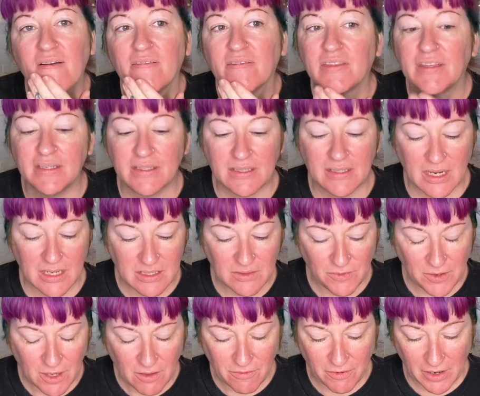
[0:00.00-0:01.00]
This does
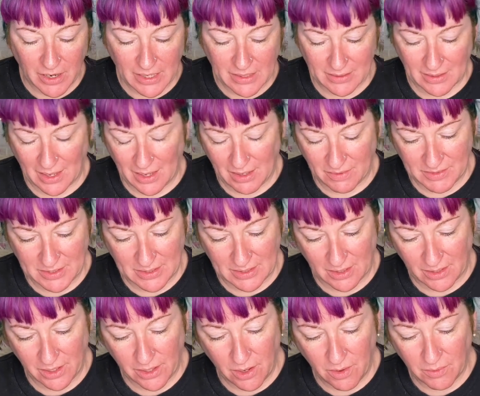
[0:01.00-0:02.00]
feel very kind of
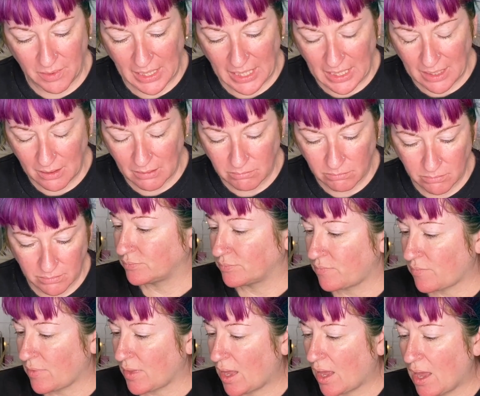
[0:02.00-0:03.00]
silicone-y.
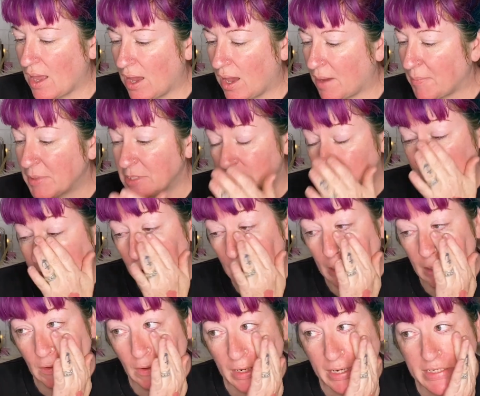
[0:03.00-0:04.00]
I must be
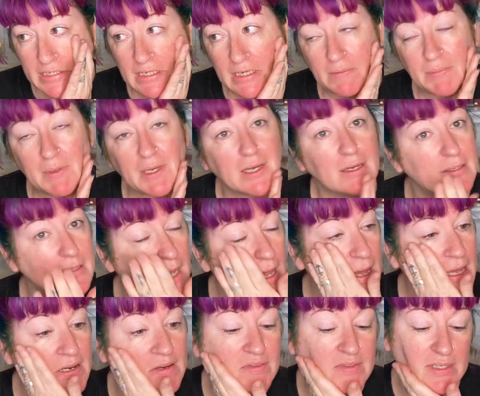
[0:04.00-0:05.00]
going crazy because
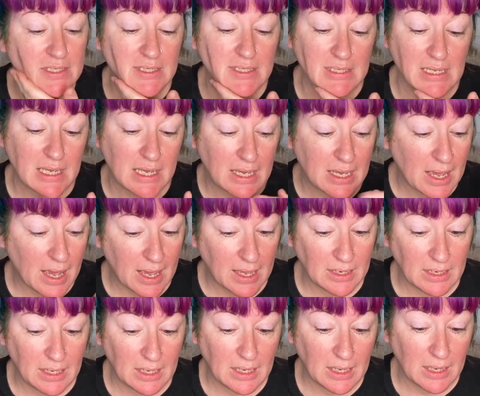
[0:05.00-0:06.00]
I don't see
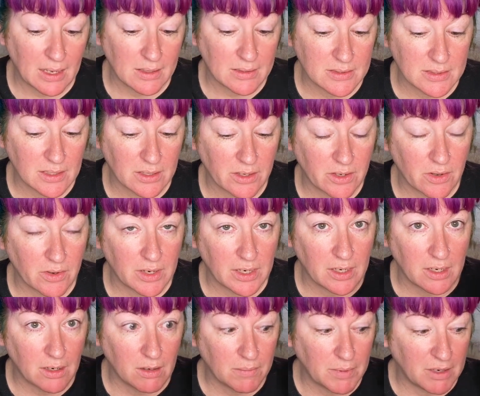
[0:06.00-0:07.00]
any silicone in
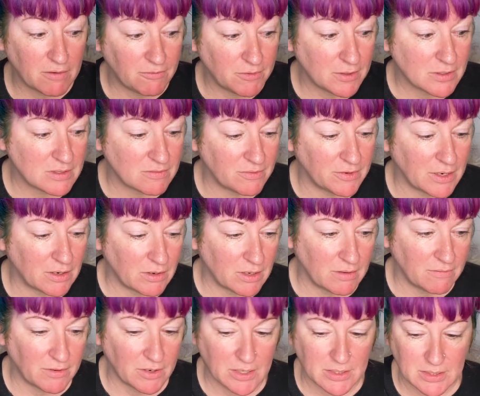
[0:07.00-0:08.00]
here, but it feels very,
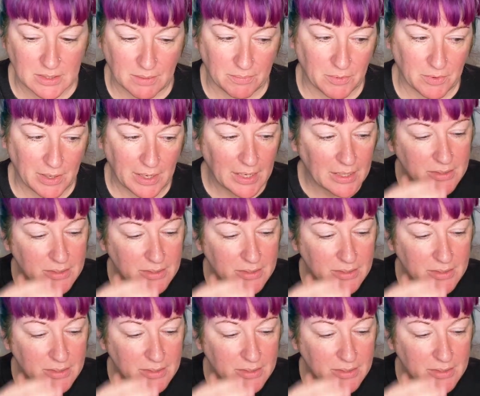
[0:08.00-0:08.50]
very slippery.